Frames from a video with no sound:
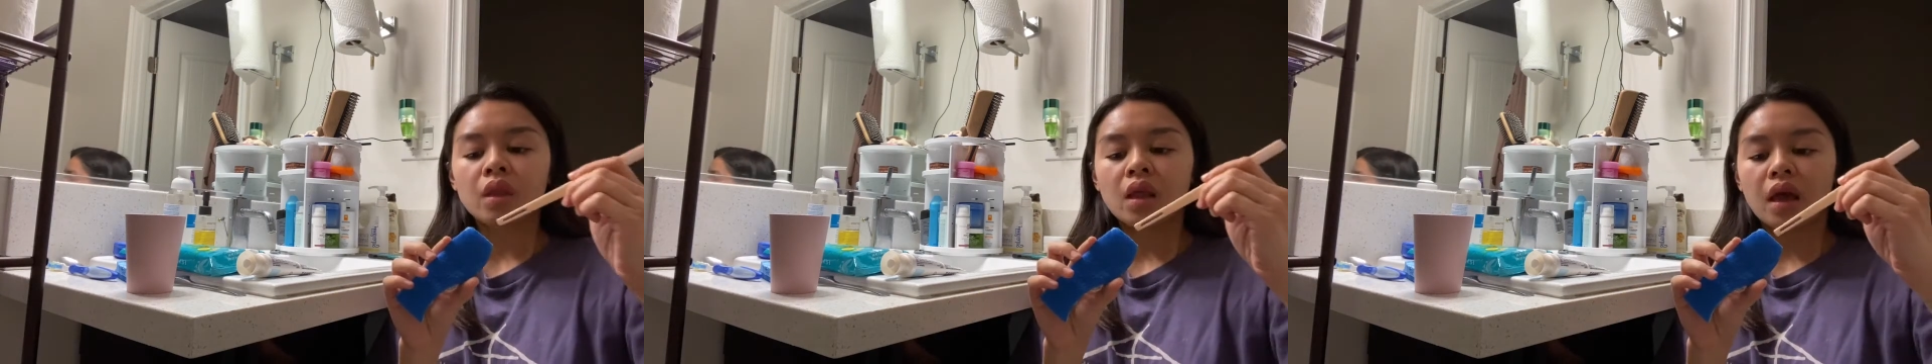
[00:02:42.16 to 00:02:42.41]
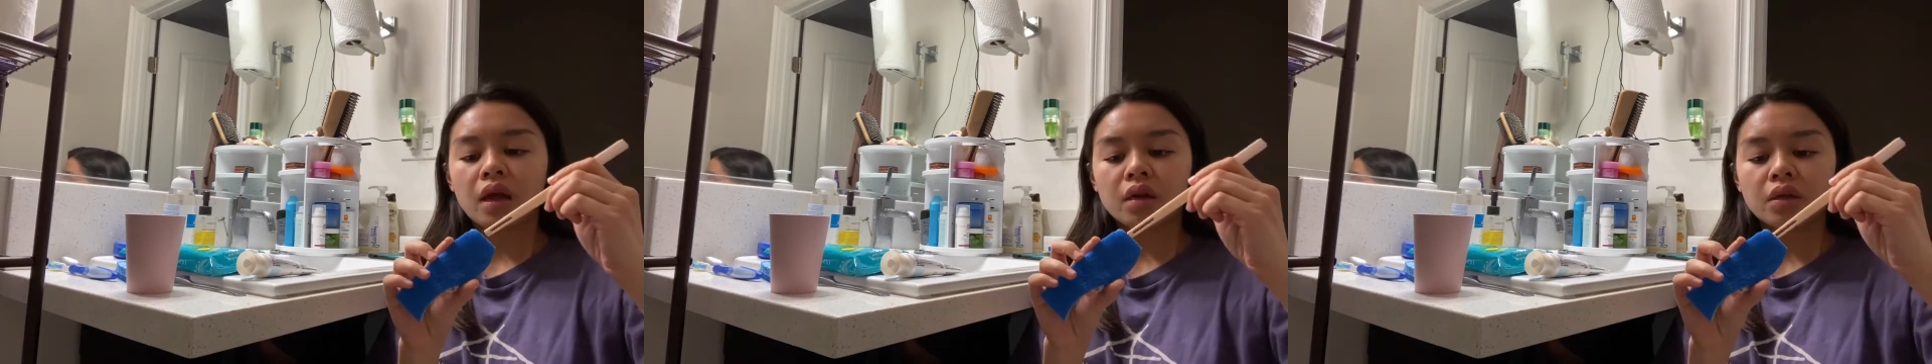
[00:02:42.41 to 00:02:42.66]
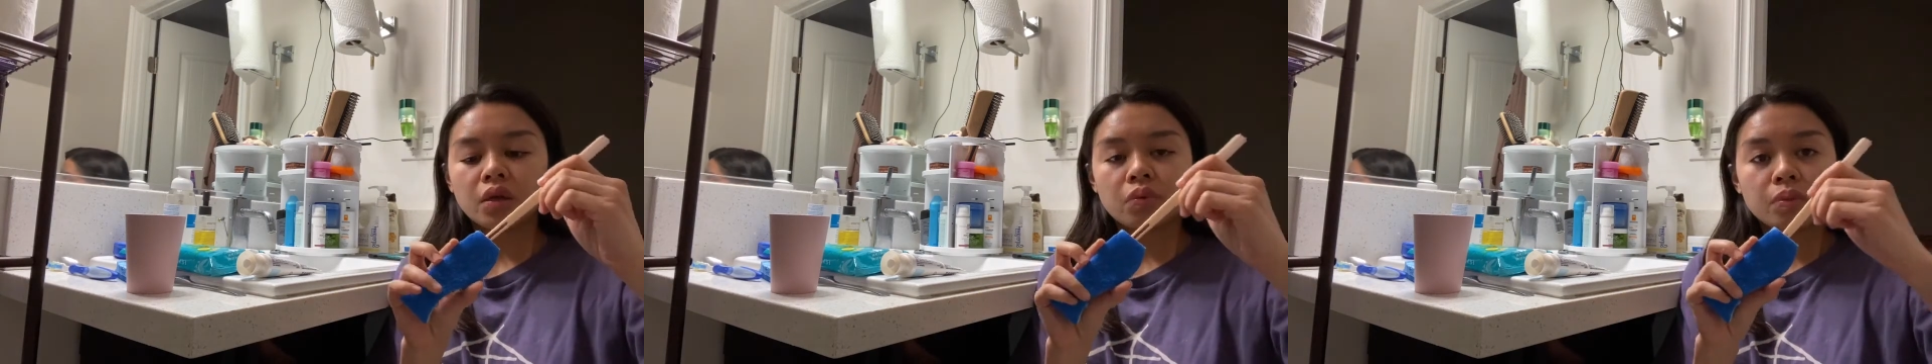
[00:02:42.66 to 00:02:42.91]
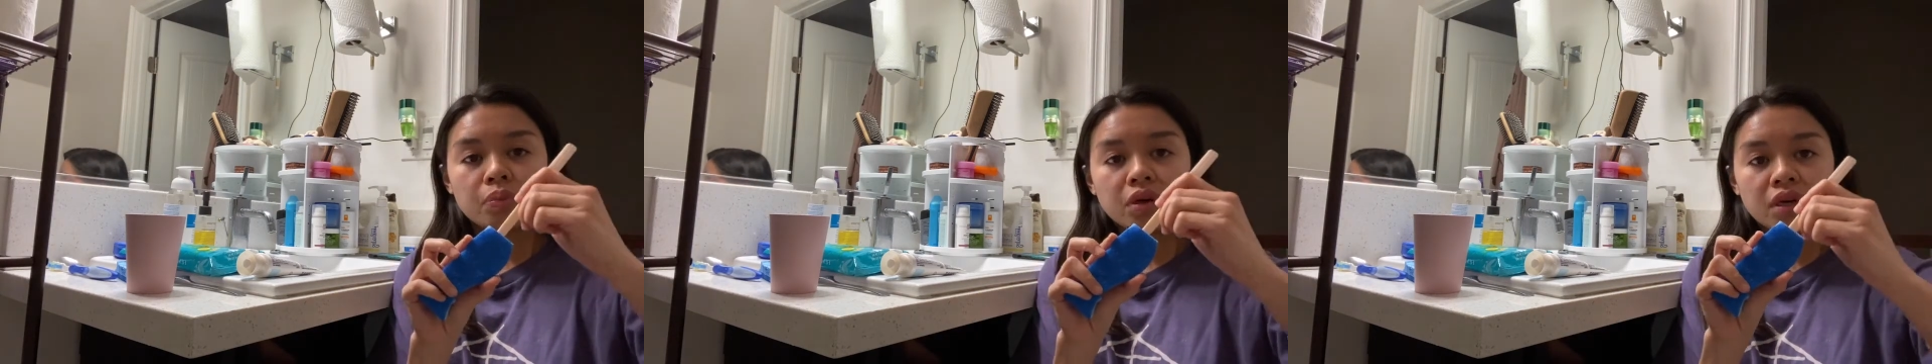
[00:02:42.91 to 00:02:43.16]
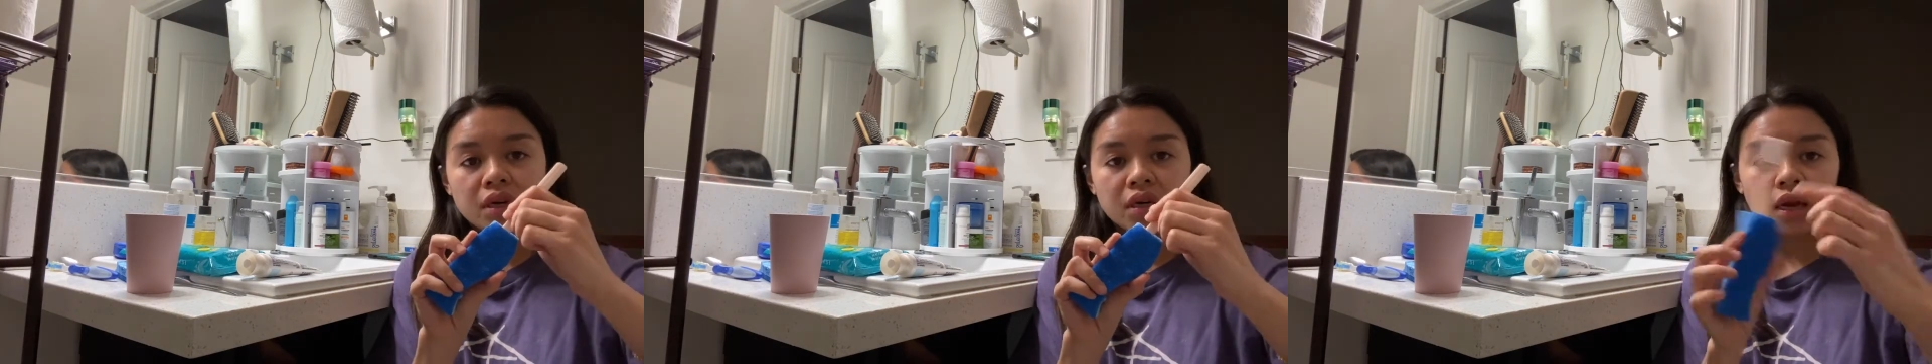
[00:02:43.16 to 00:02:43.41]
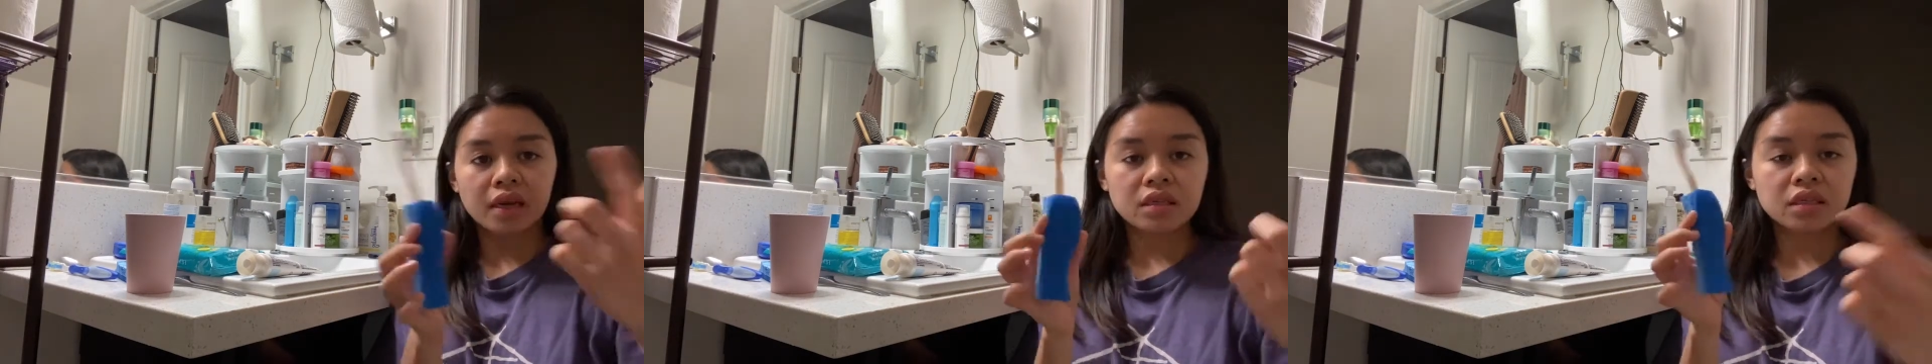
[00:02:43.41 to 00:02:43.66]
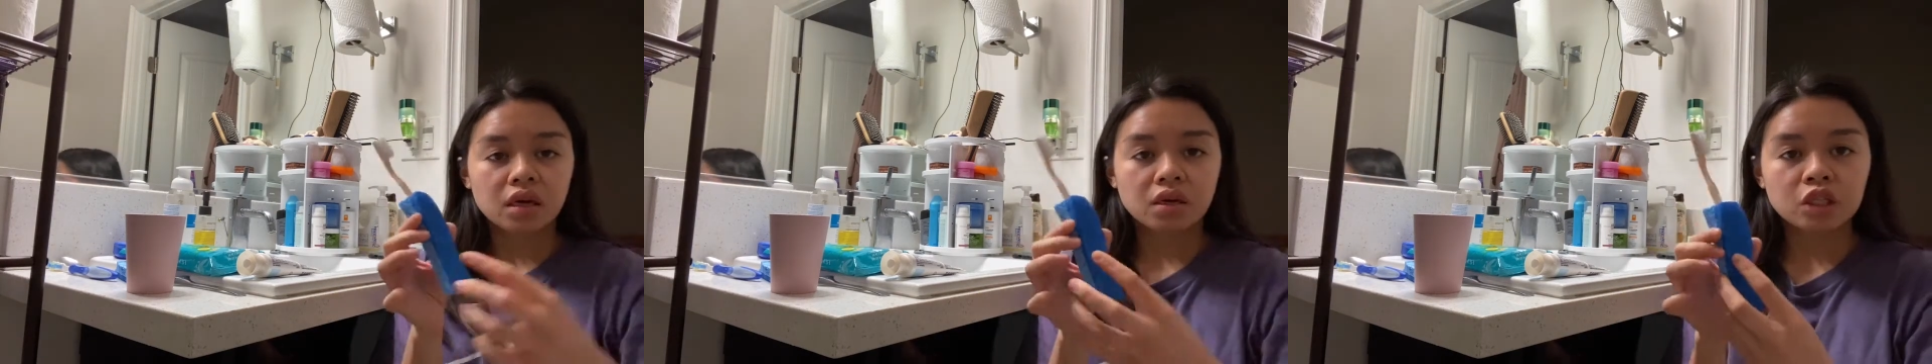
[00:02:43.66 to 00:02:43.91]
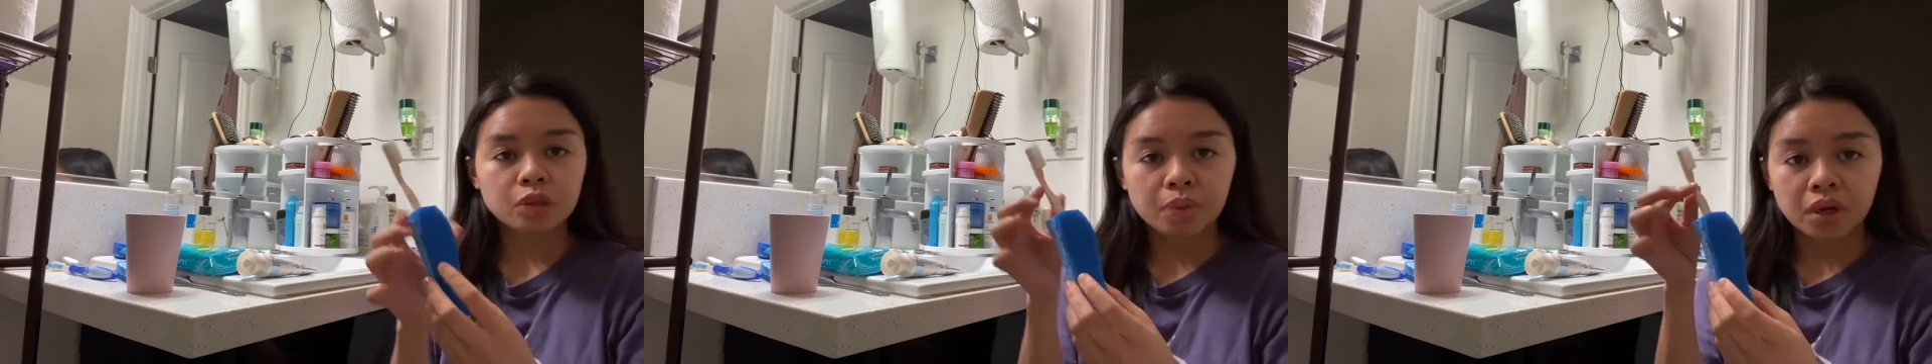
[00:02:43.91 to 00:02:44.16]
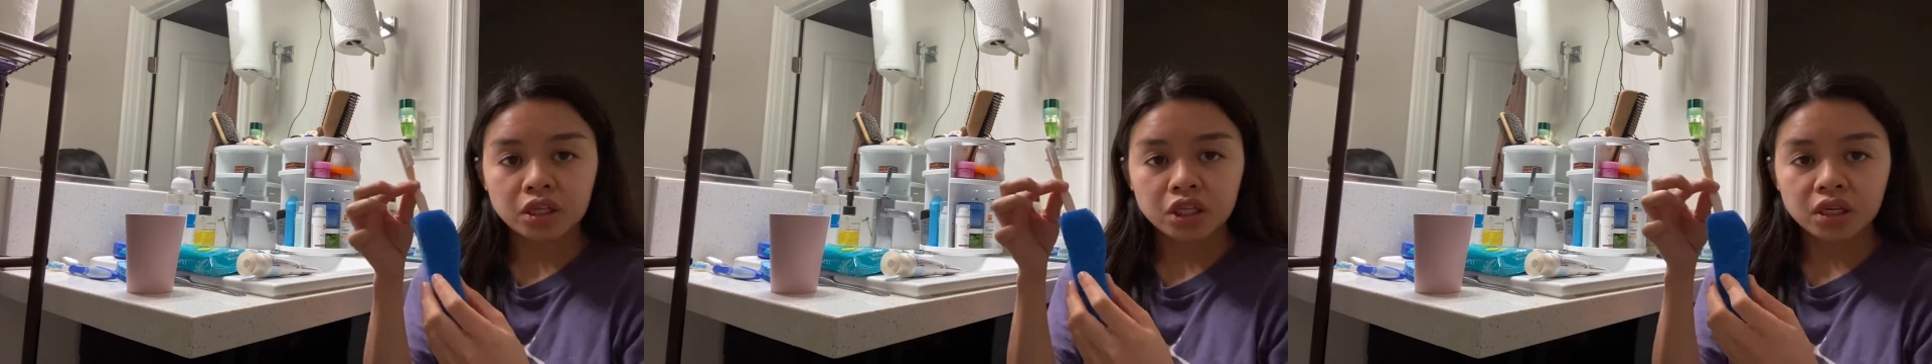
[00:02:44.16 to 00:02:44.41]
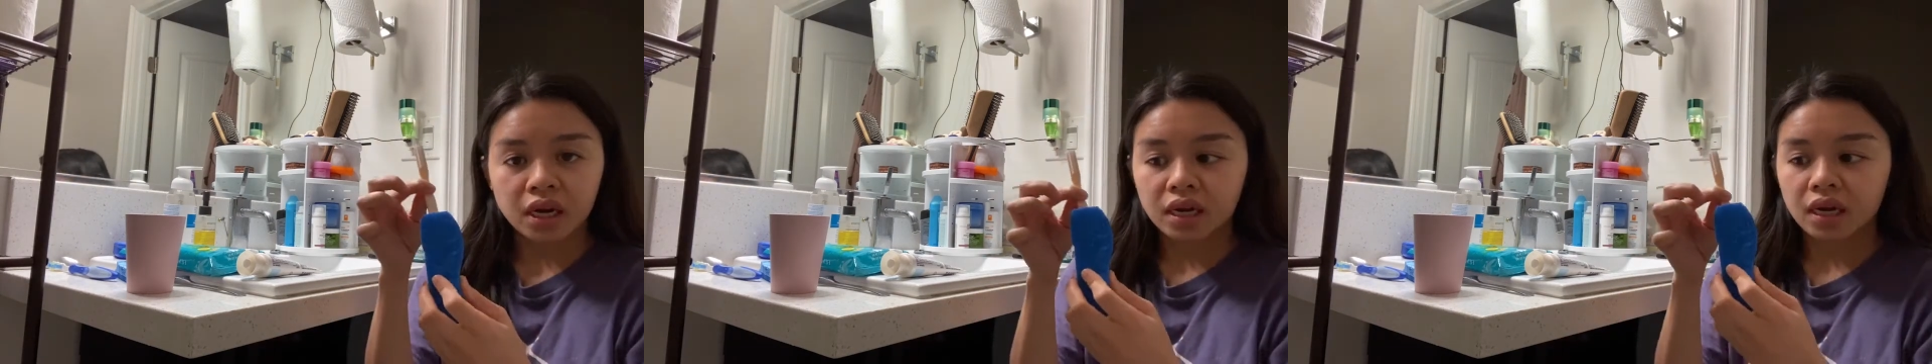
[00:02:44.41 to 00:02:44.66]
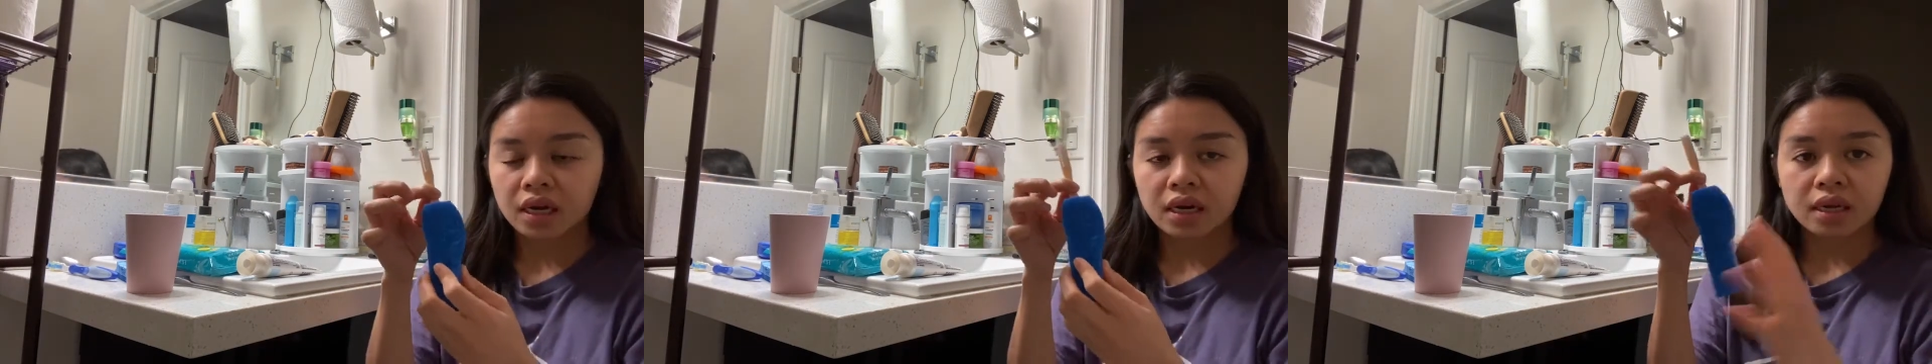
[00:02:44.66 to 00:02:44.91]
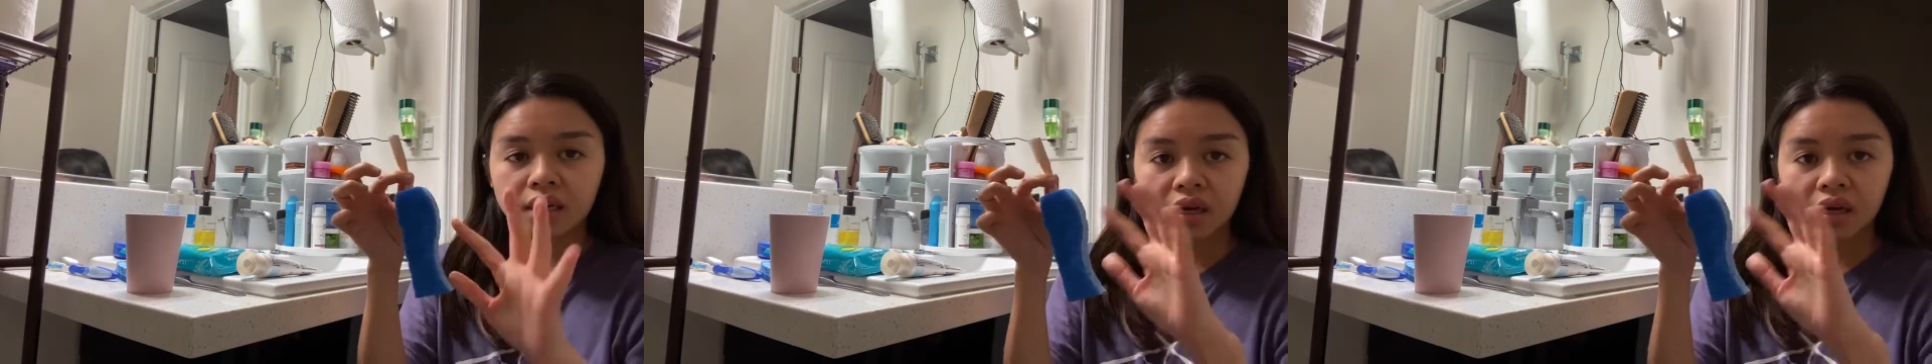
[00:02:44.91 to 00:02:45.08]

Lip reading: and you would put it in. I just got a sponge and I cut it